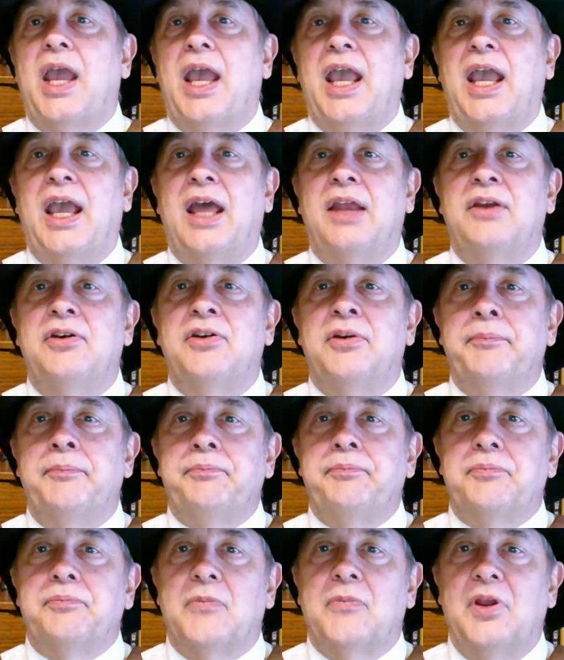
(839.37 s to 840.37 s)
And
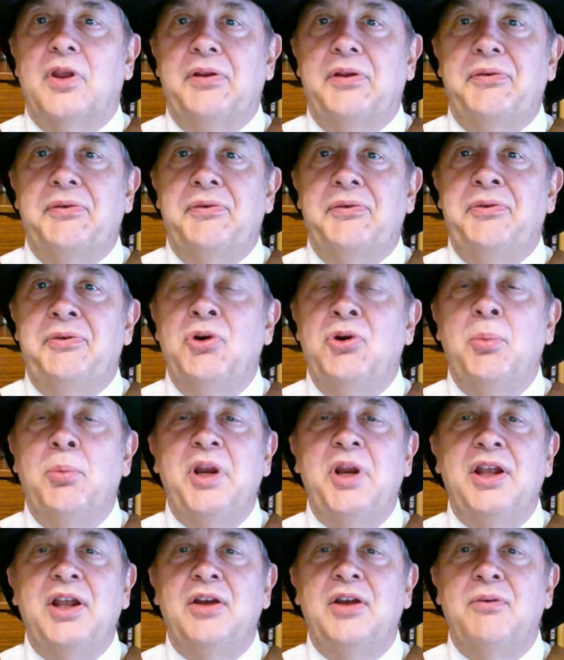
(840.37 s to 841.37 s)

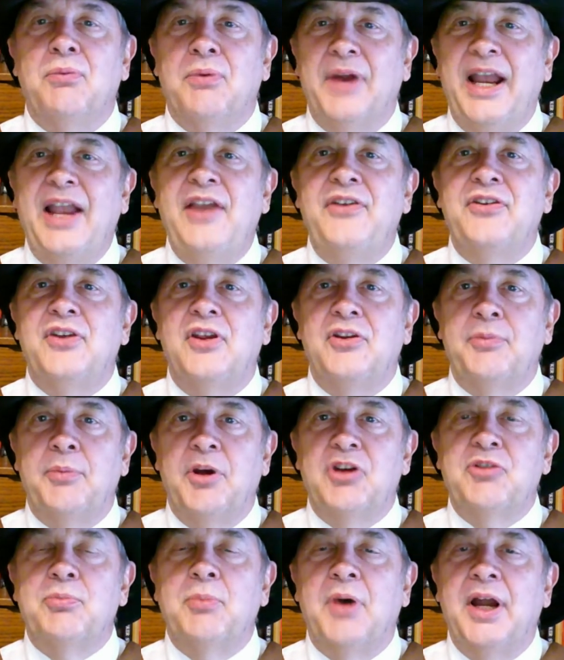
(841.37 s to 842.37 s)
nobody could raise as
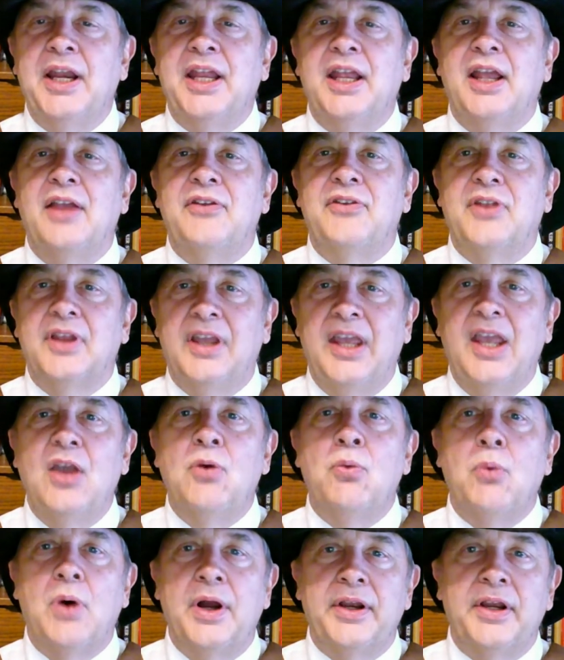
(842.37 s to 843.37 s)
much money as the
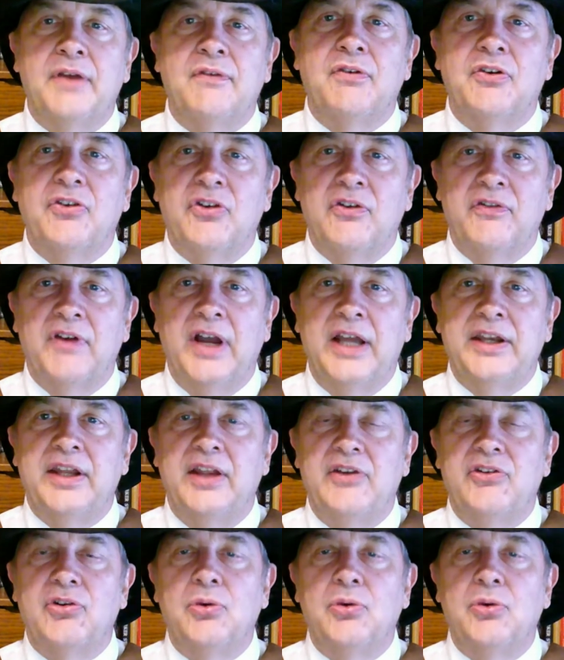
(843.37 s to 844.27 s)
king wanted Cervantes,